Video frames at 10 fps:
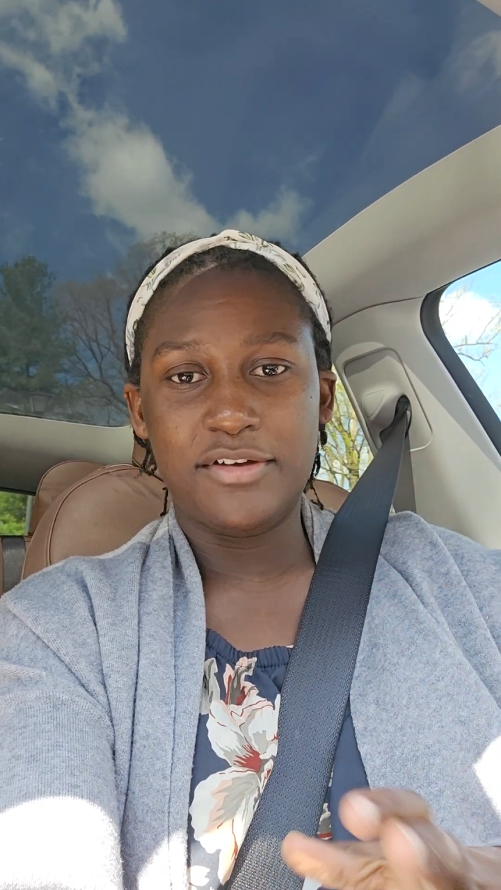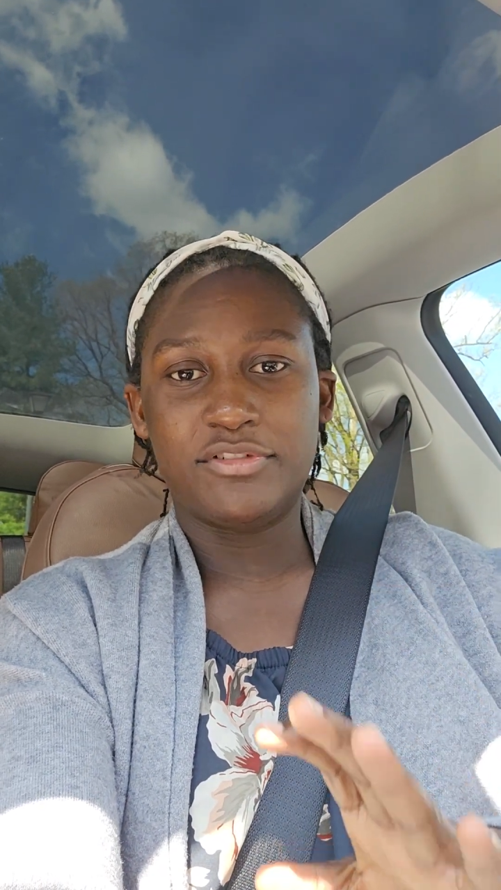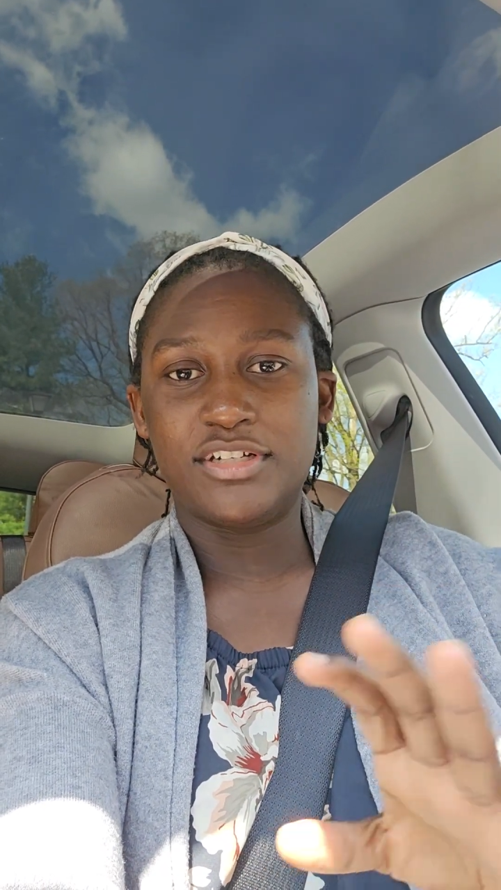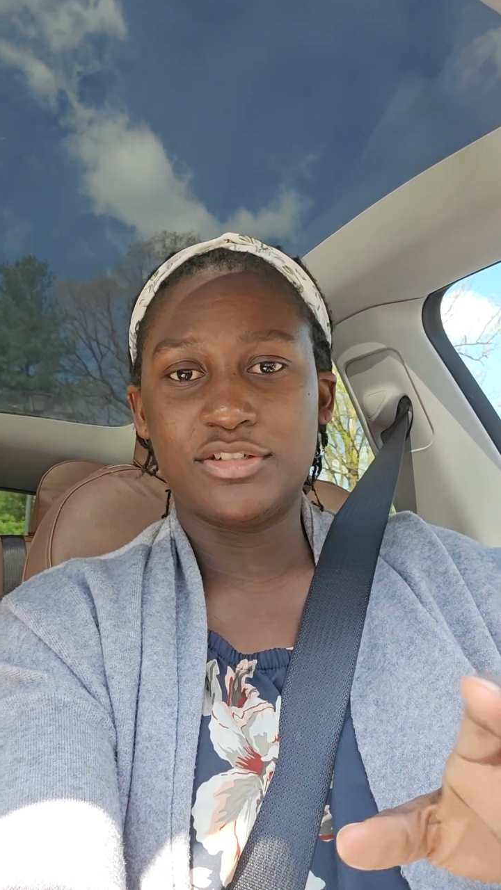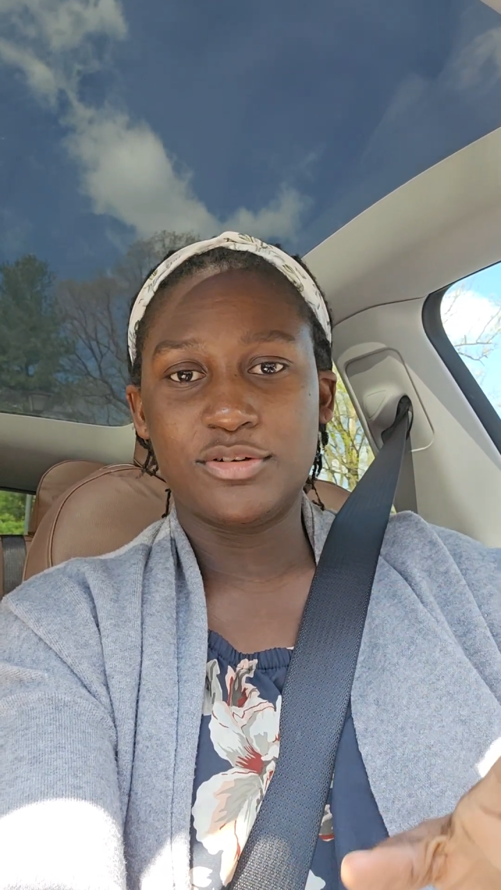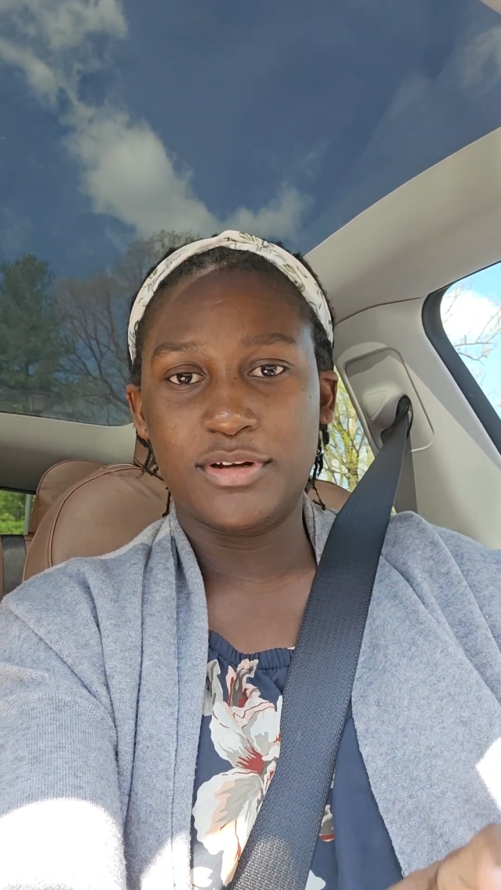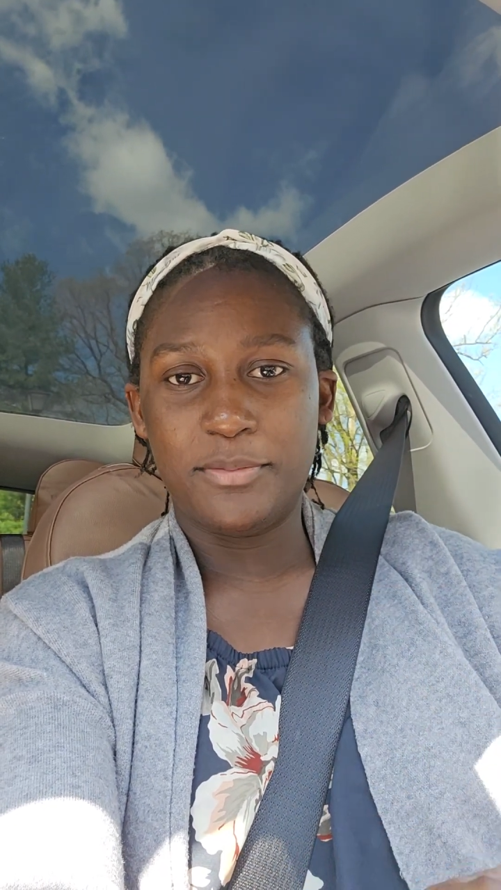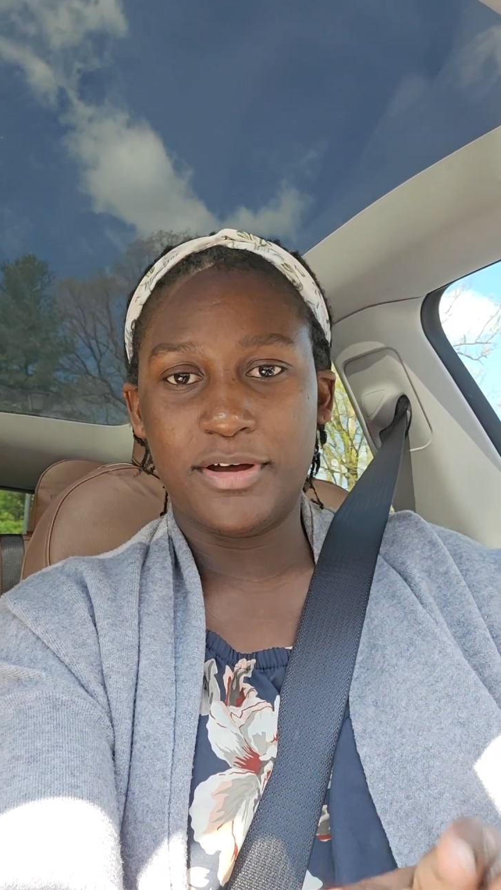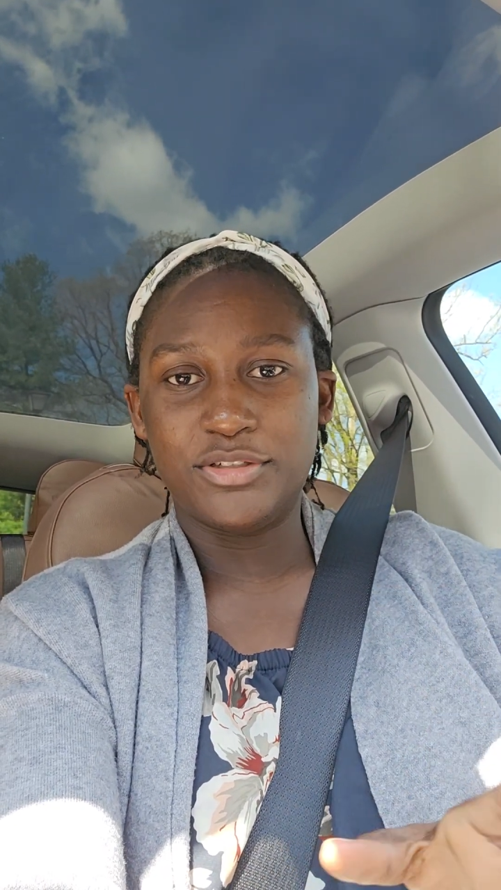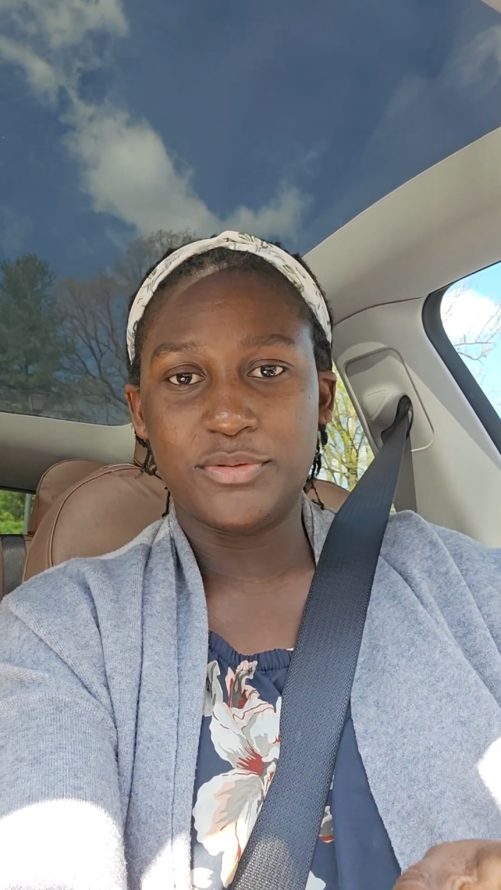everyone is going
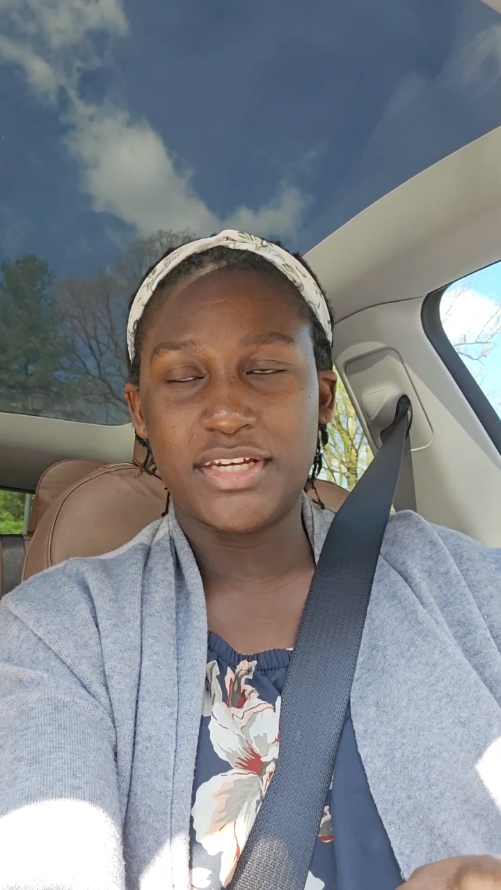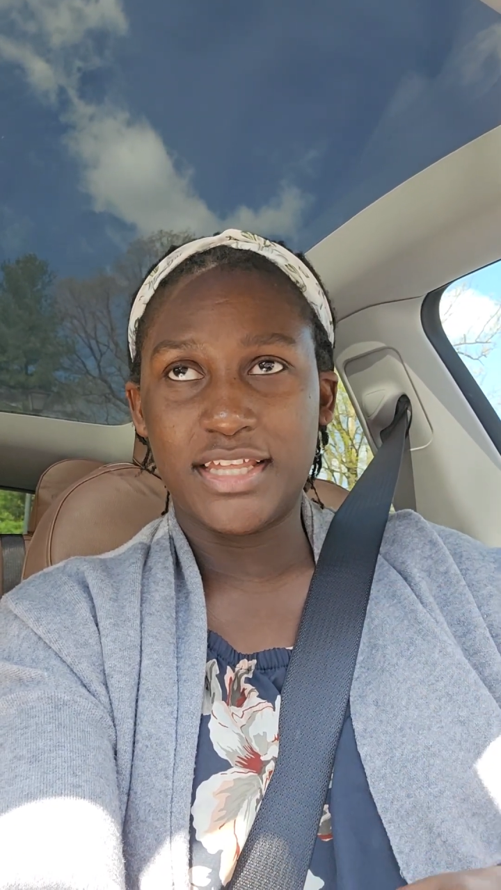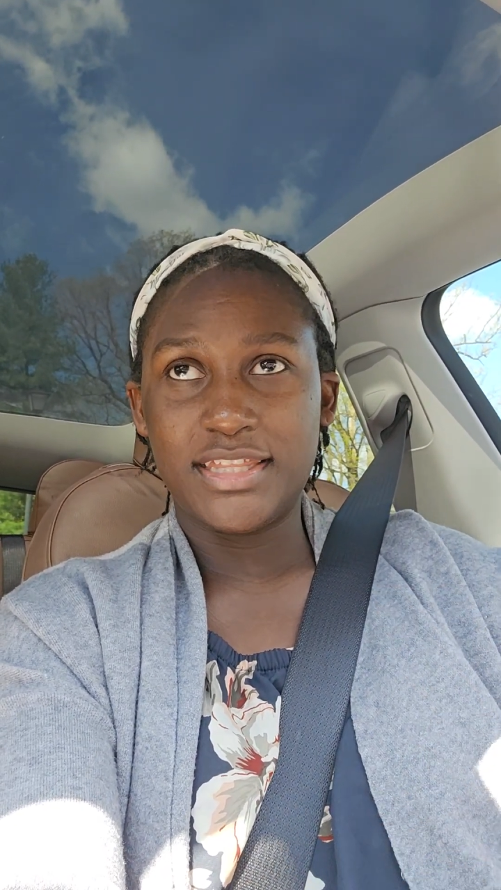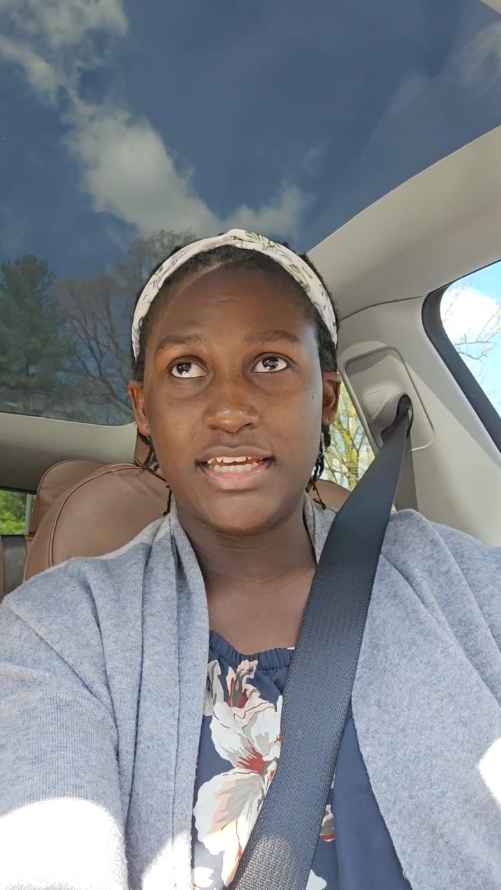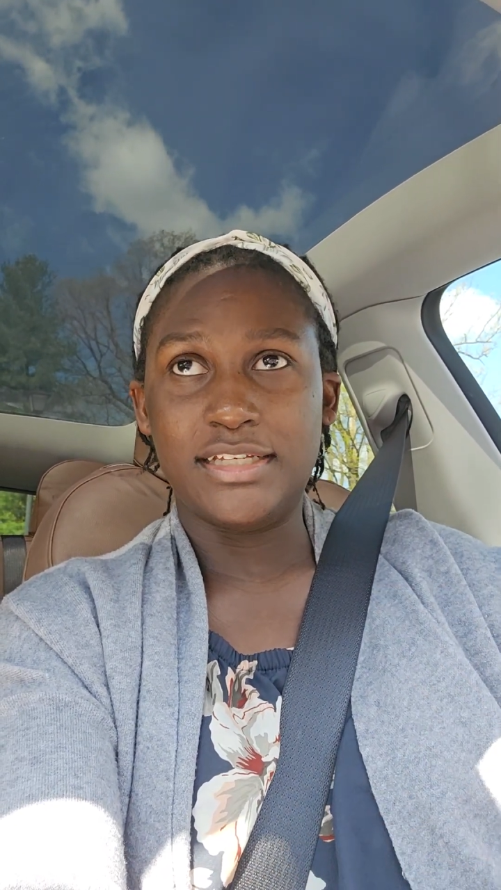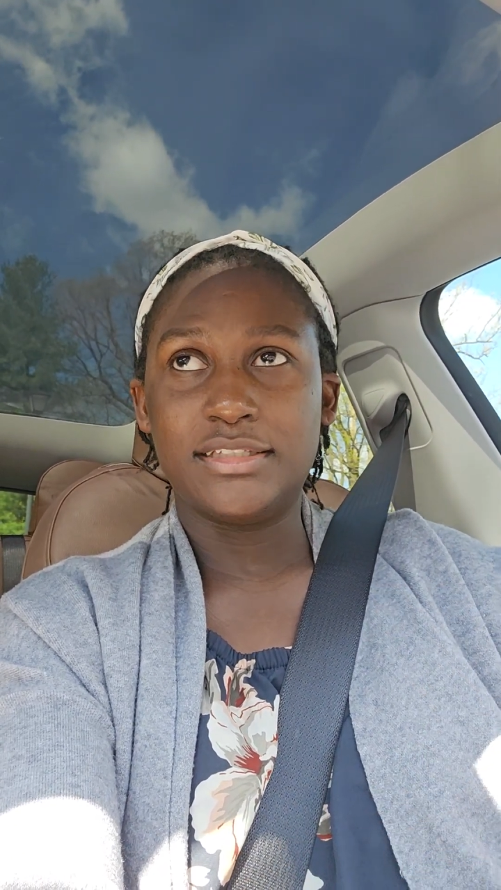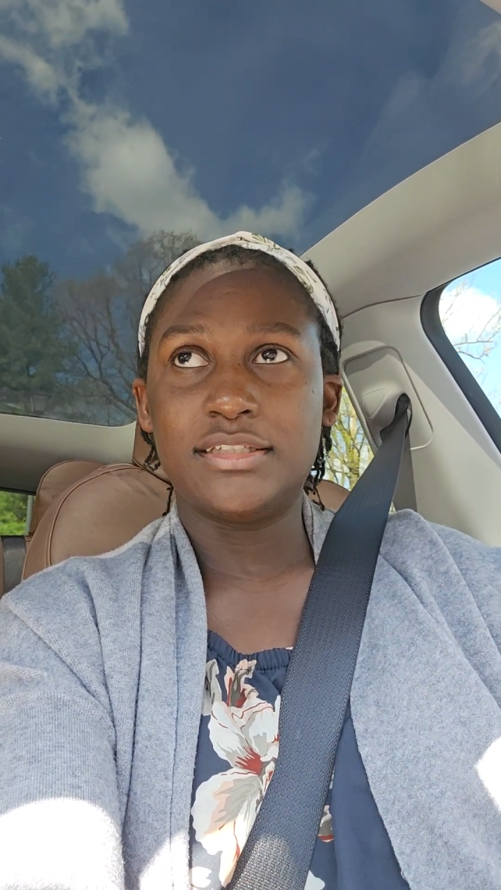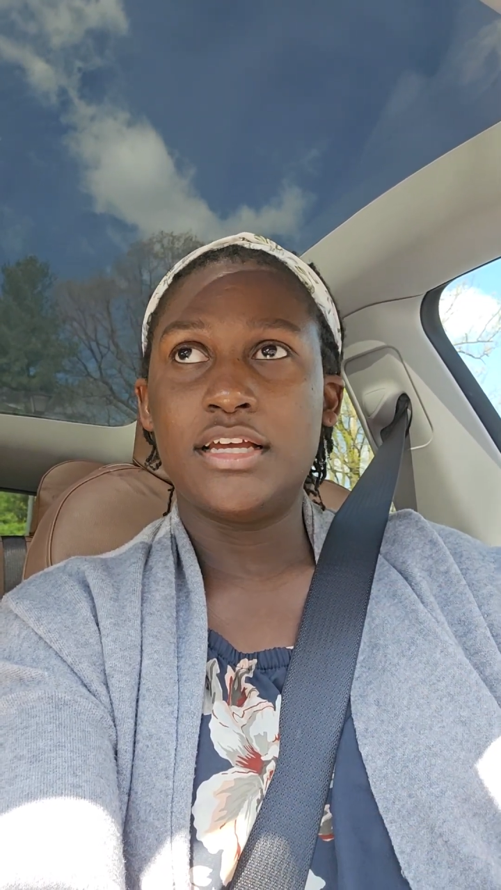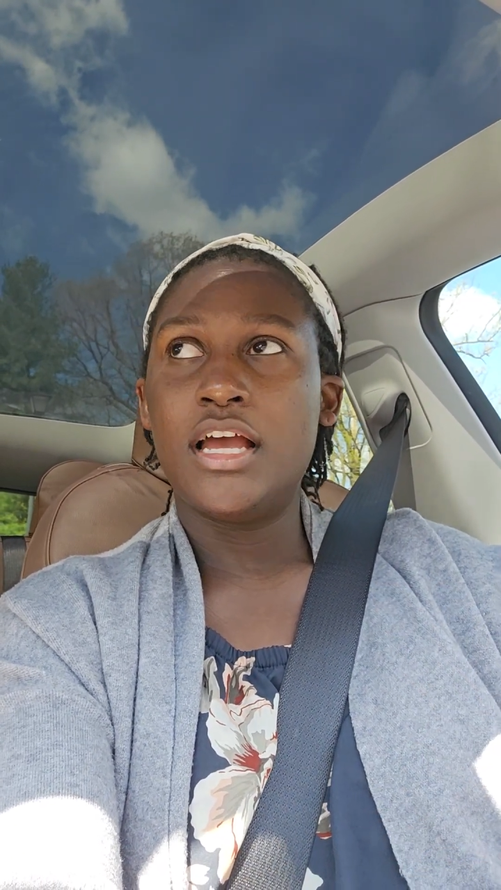about doing their things.